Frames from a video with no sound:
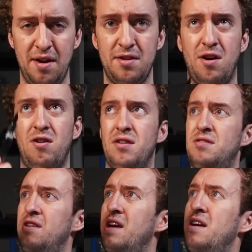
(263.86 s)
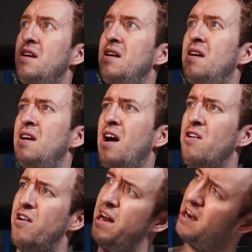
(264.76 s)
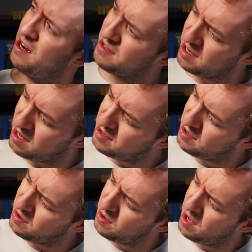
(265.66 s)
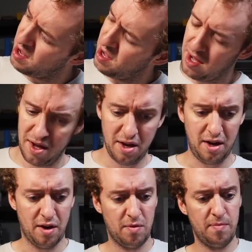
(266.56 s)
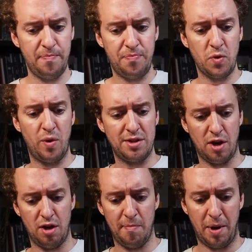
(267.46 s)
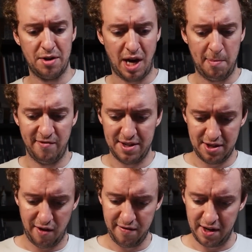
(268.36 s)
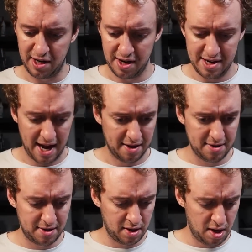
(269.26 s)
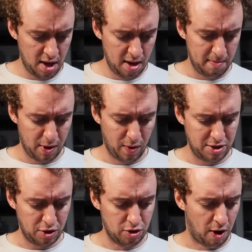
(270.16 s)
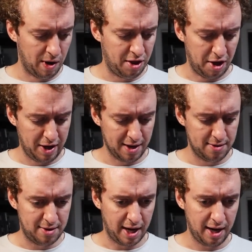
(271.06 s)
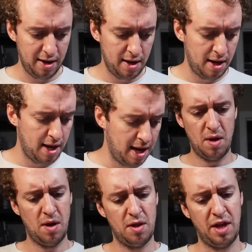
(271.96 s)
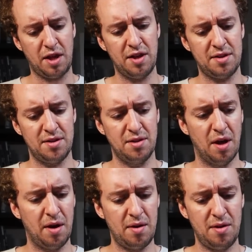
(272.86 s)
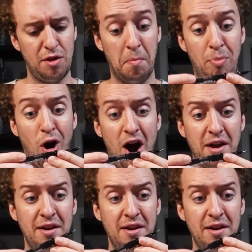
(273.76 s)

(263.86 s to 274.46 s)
It's hard to see how green it is unless you, you know, when it's all up on top of itself and condensed. But once you draw with it, you can see. I think this is the the broad